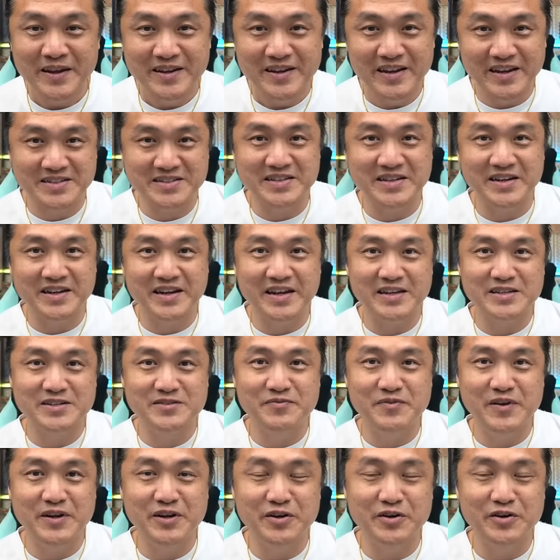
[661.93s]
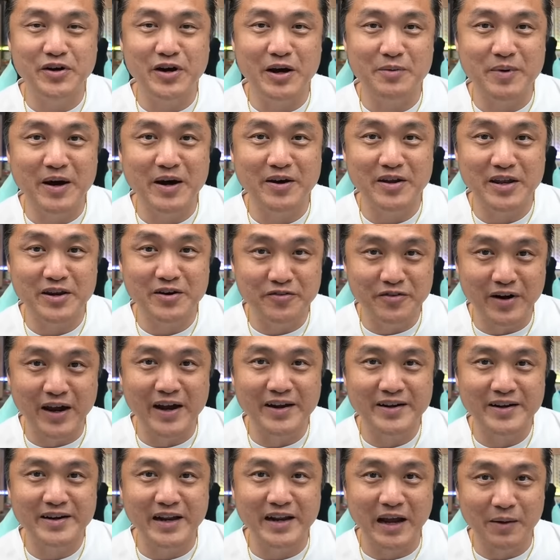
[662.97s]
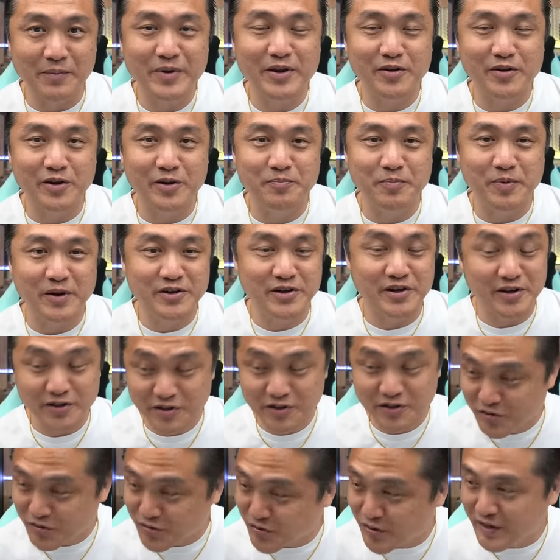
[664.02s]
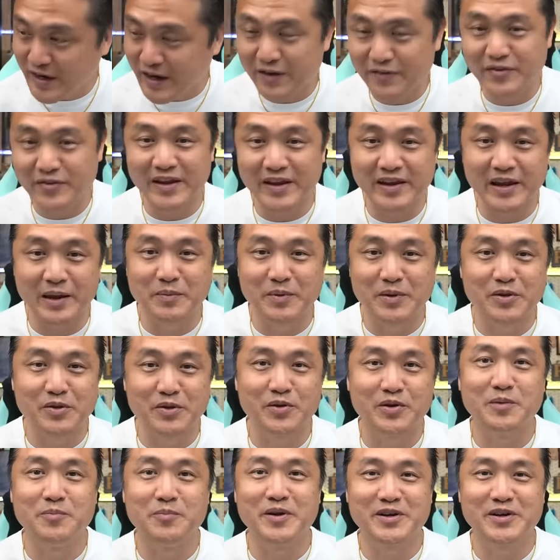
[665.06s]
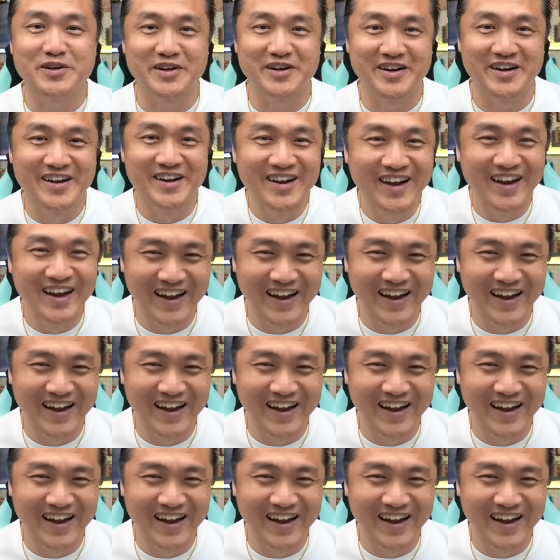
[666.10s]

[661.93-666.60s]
yesterday's video about Iran coming into the picture, true enough, they came into the picture.